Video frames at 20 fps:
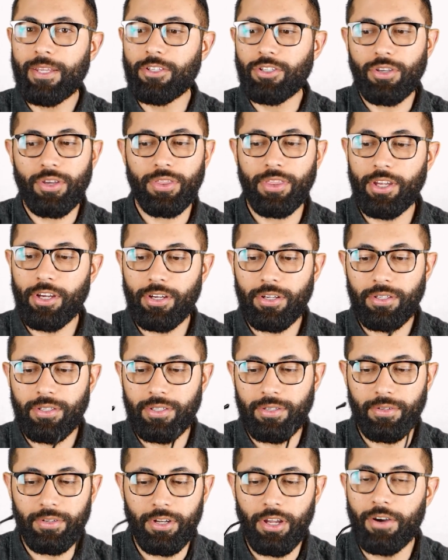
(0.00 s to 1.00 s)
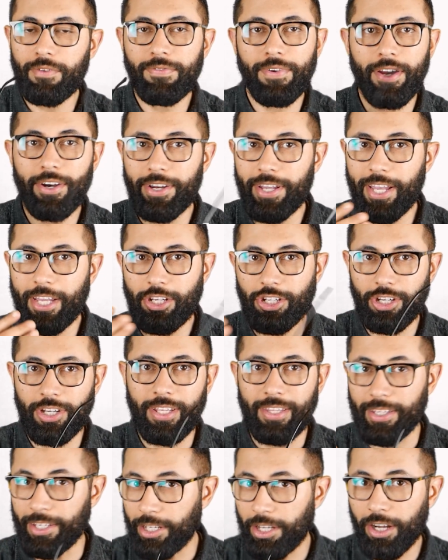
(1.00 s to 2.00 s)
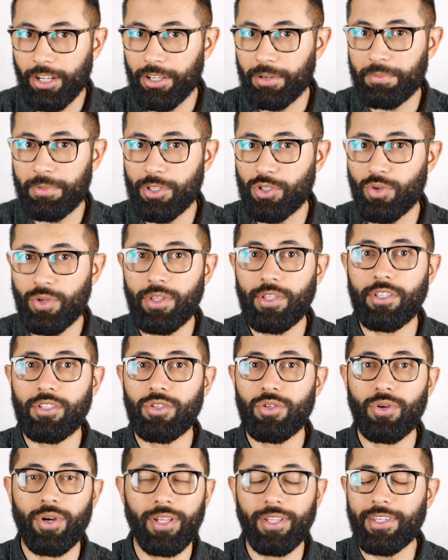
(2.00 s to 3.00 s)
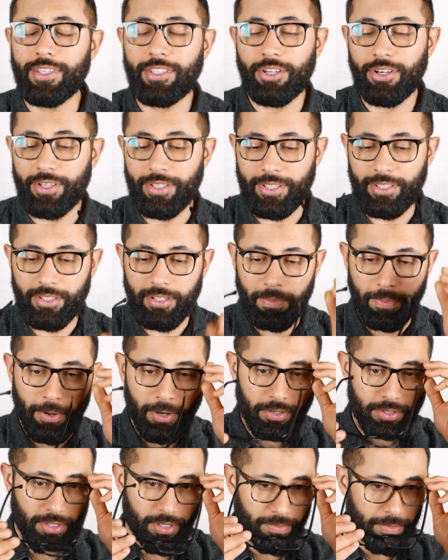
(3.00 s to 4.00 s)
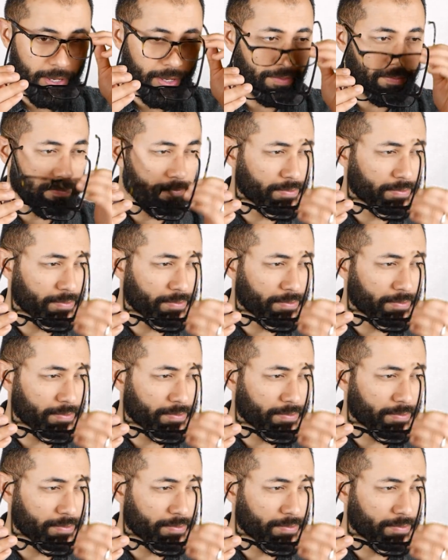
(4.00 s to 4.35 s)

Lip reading: So there's no variation in the color between these two, or at least there isn't supposed to be.